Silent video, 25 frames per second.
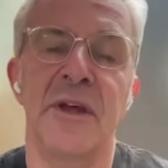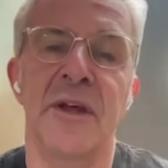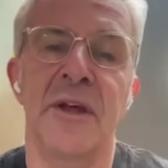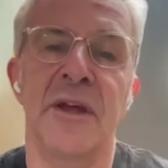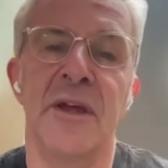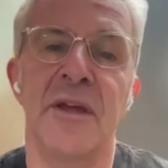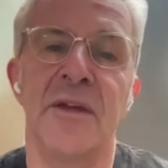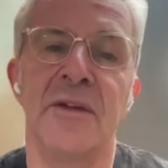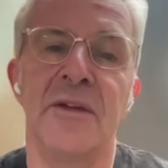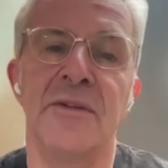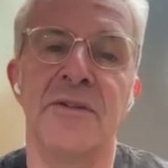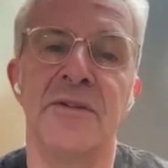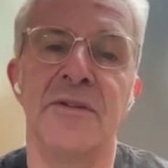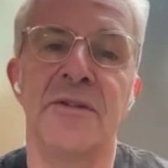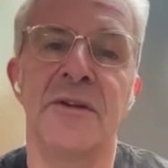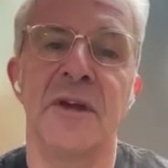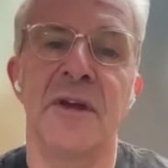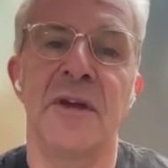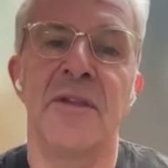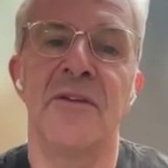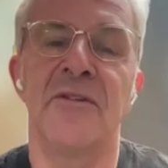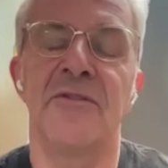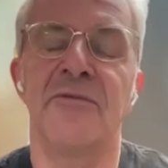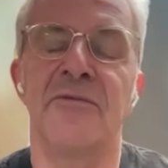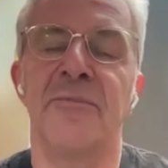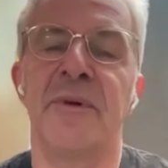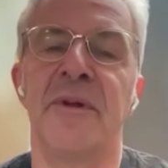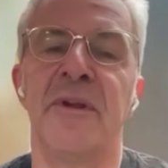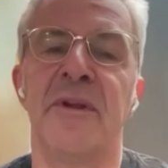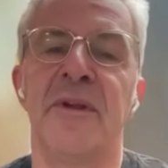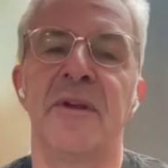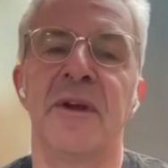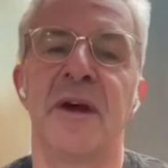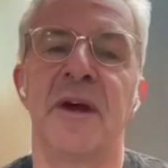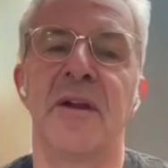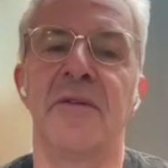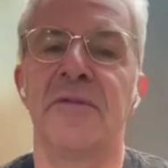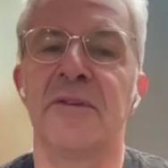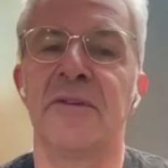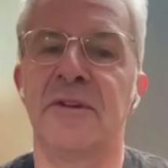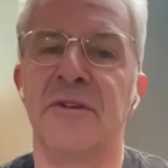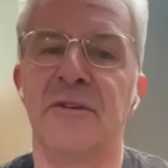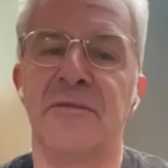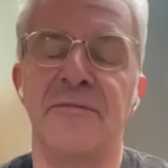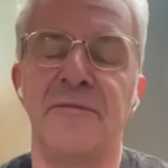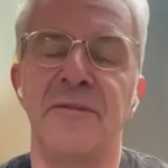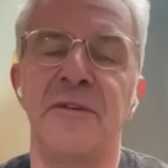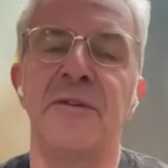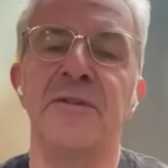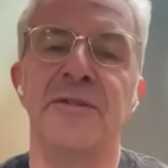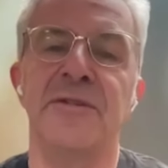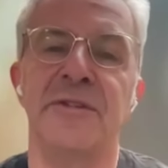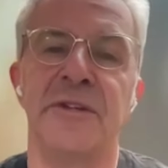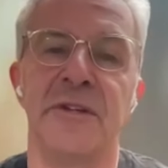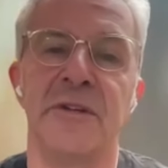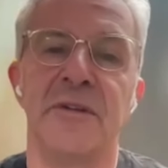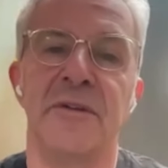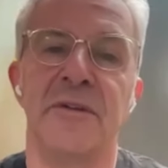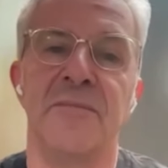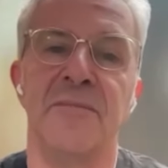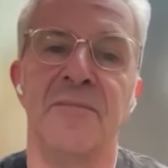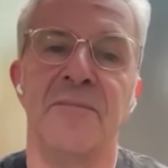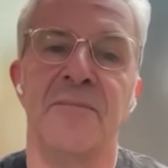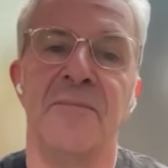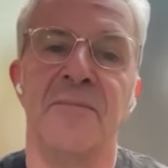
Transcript: age, there's been a kind of a diffusion